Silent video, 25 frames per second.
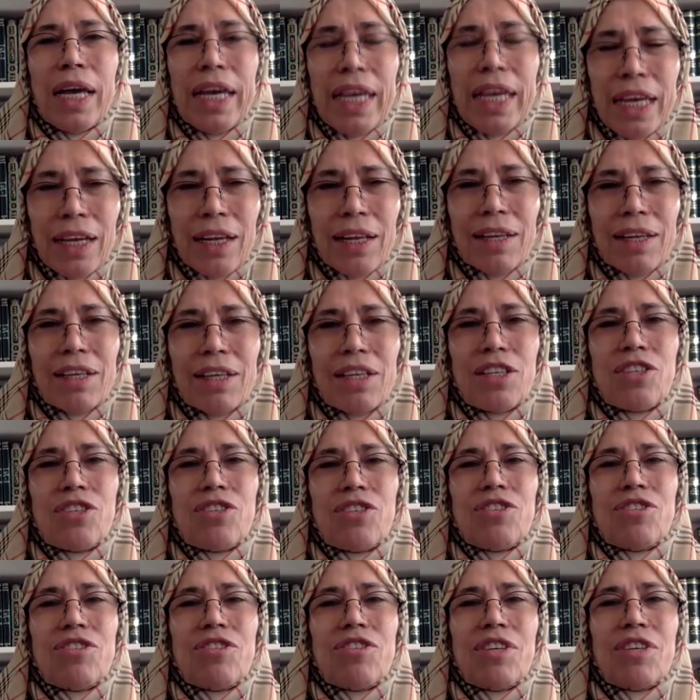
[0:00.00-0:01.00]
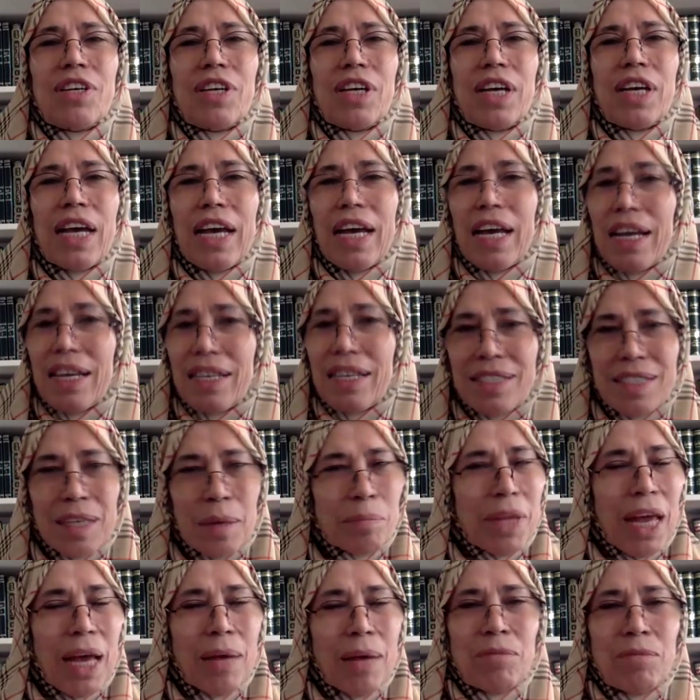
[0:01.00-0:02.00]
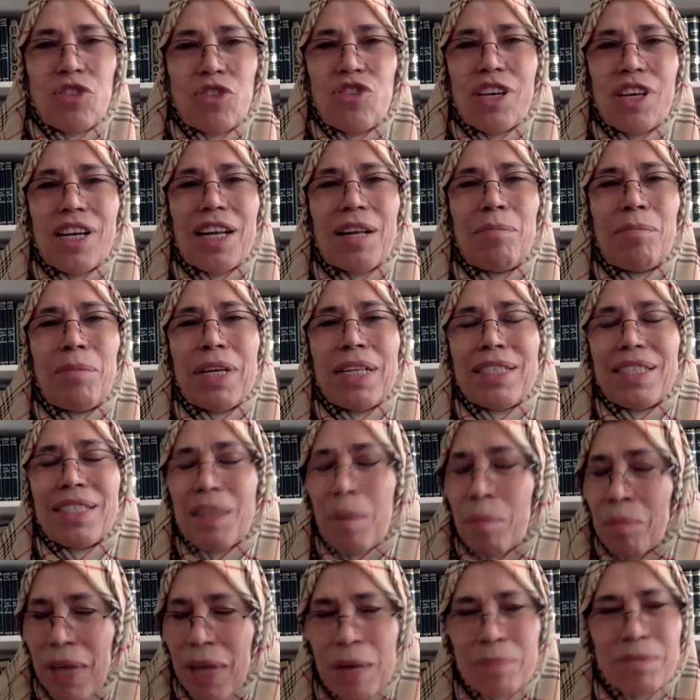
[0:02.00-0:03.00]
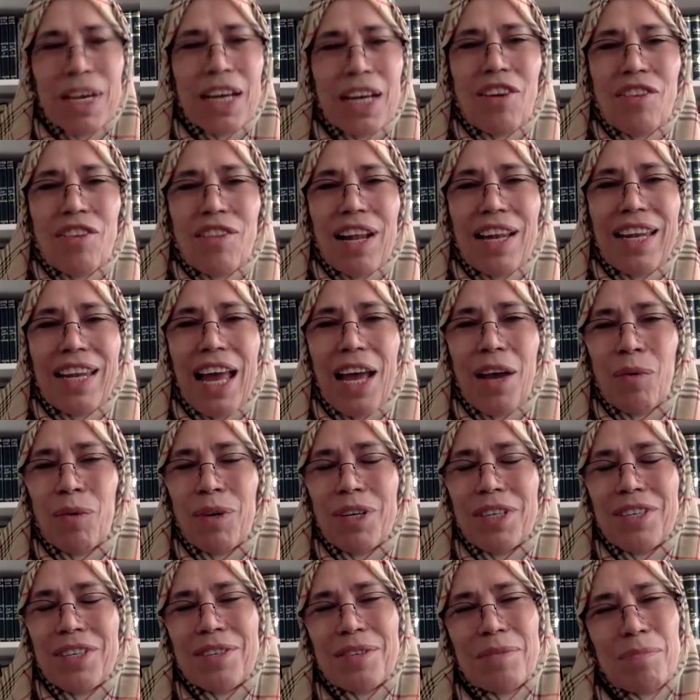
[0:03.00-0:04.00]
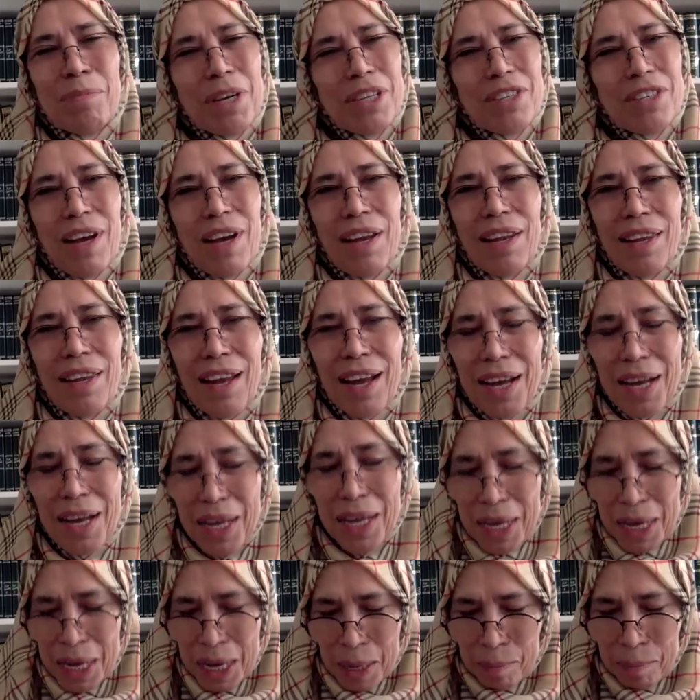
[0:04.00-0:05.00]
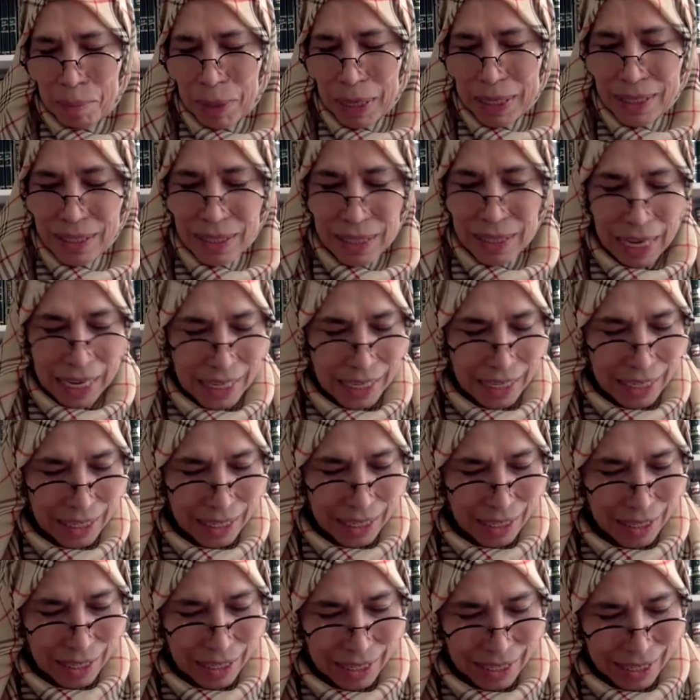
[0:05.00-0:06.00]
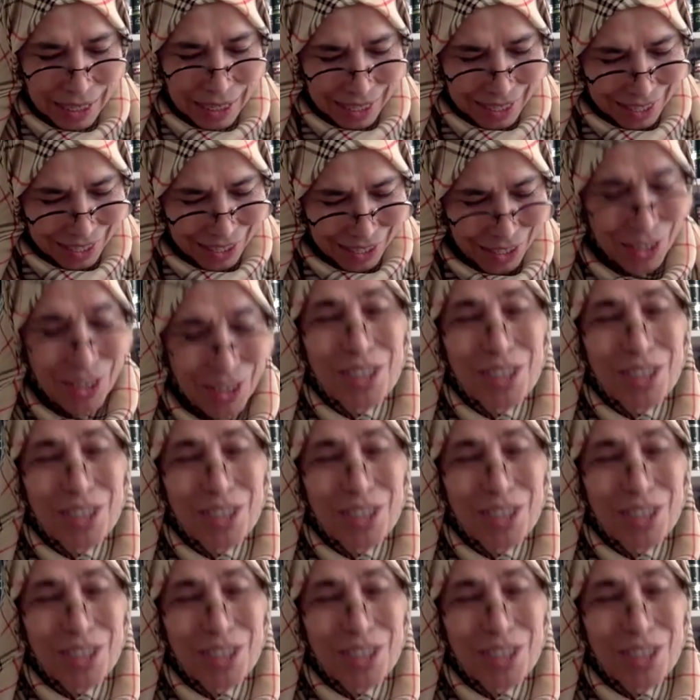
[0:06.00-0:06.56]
English, uh, sometimes German, sometimes another language, mashallah. But I, you